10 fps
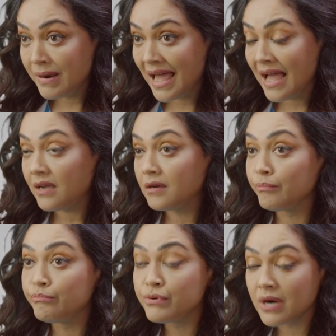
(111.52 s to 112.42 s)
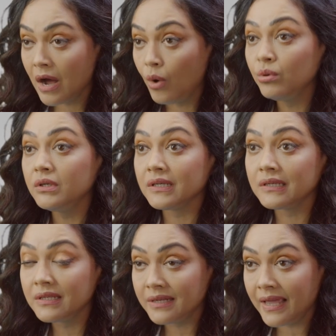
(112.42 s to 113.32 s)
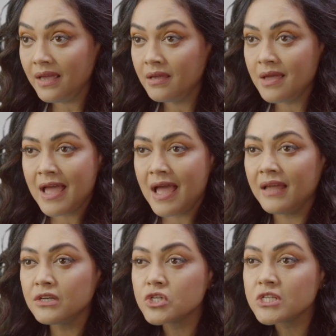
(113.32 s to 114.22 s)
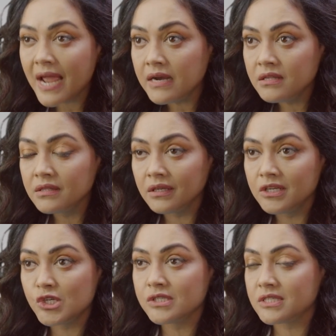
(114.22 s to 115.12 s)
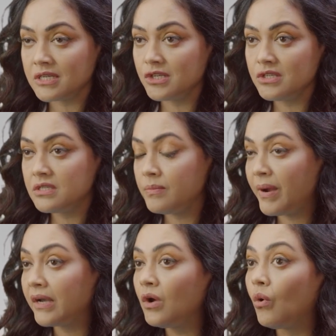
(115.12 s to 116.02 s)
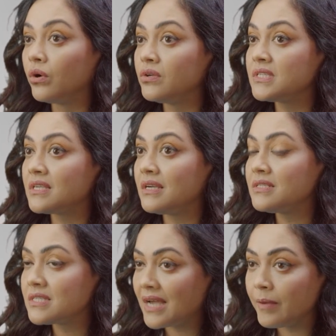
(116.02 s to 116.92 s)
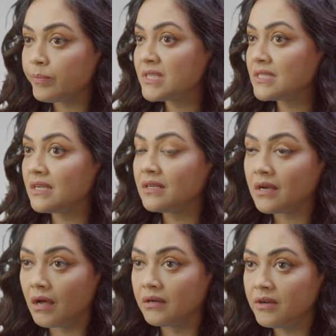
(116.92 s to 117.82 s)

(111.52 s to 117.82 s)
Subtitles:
black, brown, gray, and red in the initial stages, depending on your skin type, the skin color,